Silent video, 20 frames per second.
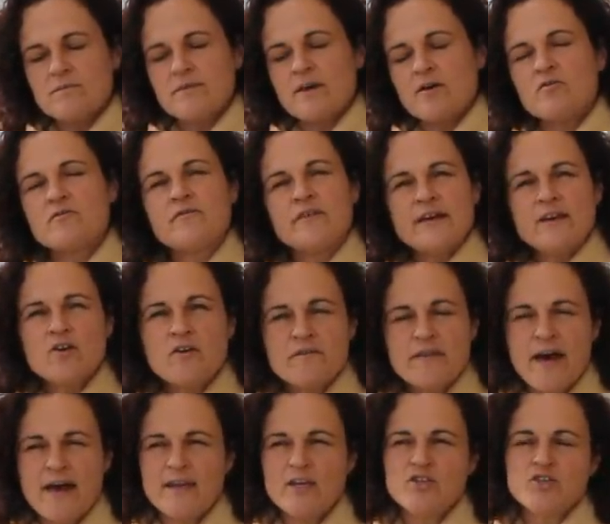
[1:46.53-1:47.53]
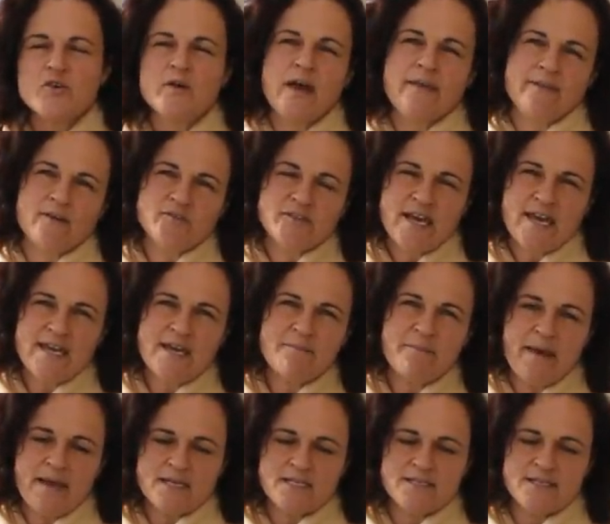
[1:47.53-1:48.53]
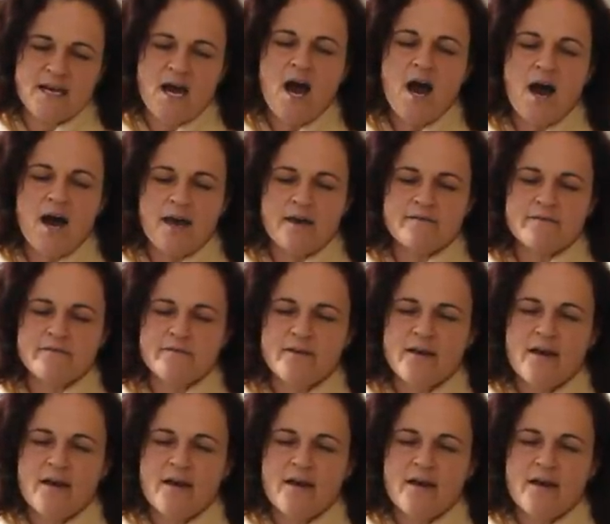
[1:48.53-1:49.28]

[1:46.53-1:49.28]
they'll feed off the honeydew and they'll take it back to their hive.